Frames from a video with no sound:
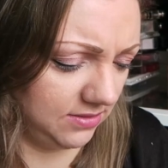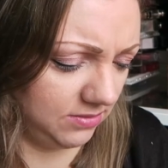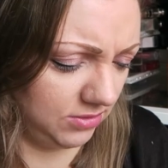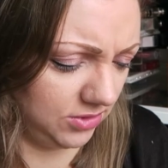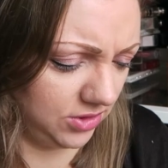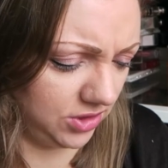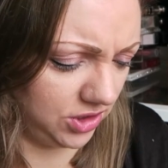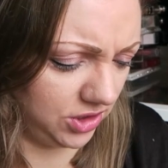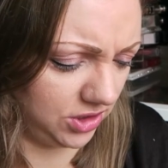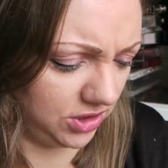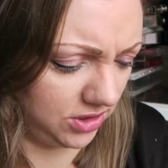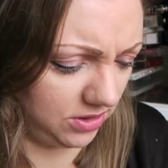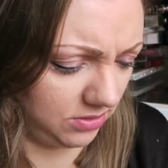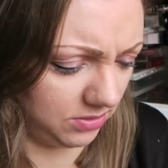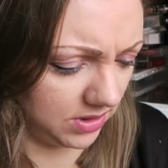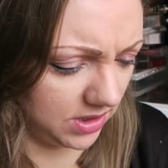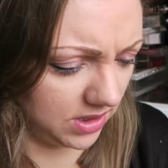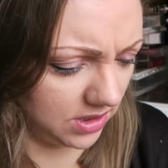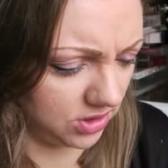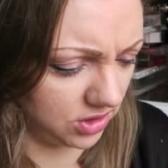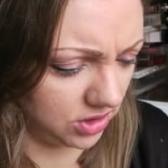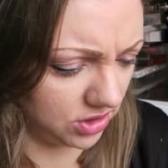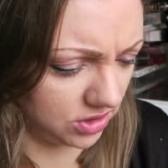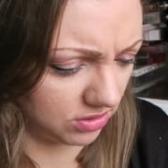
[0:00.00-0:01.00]
What do you do with
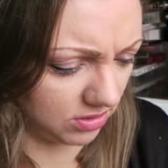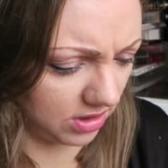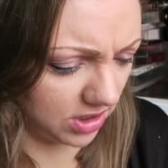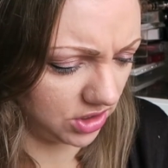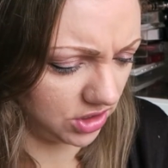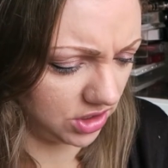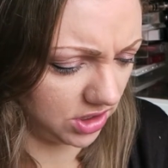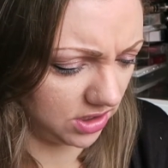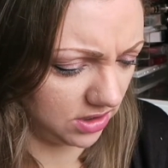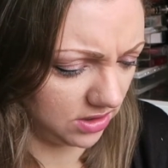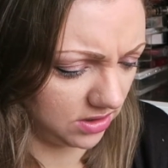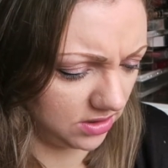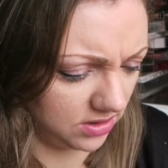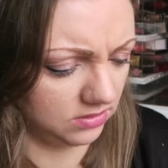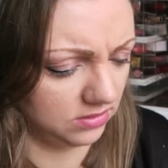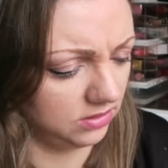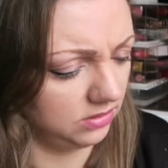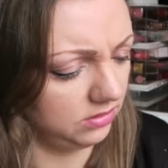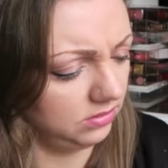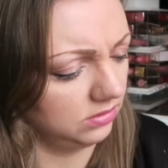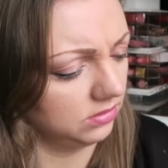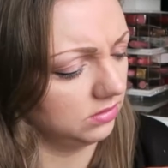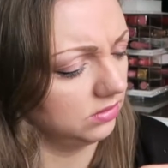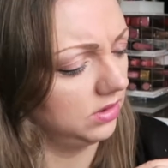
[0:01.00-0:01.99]
it? Do you scratch it?
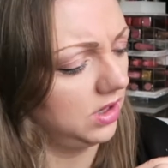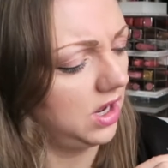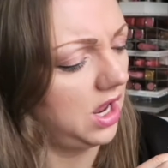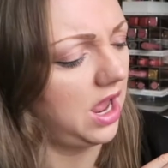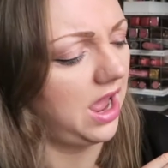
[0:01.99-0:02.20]
Oh,